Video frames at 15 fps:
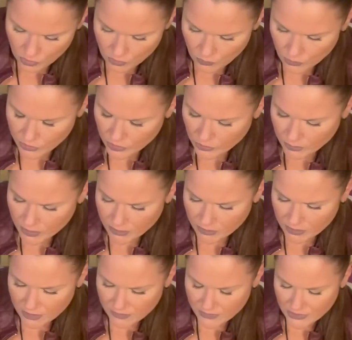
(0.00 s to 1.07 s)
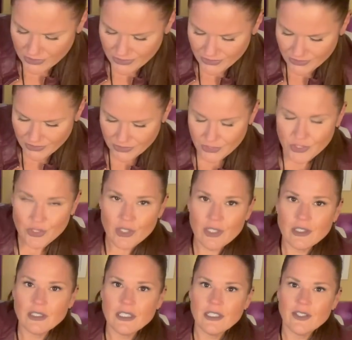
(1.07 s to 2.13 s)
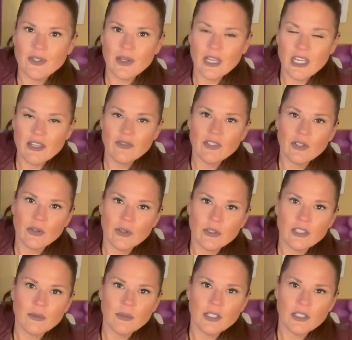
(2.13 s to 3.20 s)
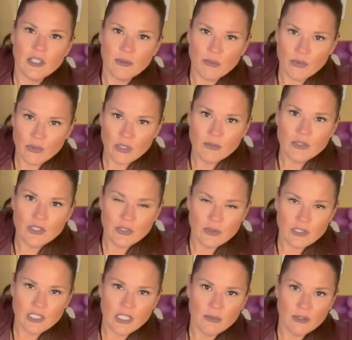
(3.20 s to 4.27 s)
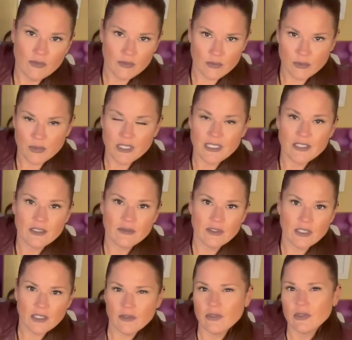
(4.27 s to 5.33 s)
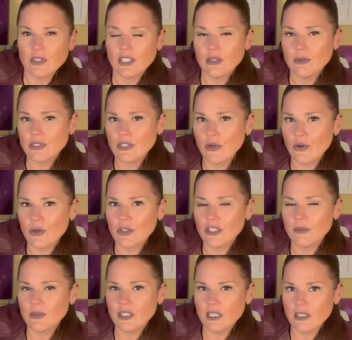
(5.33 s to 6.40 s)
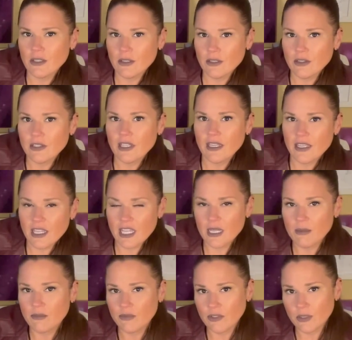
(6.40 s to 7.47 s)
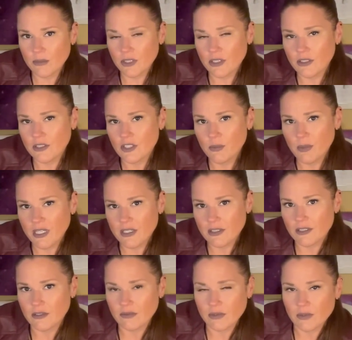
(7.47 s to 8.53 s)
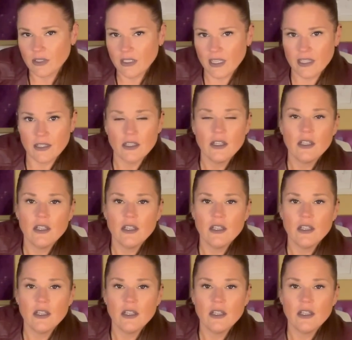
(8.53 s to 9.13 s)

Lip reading: When two people love each other this strongly and you have an argument, I promise you it's coming from a place of love. There was an argument here that came from a good space of, hey,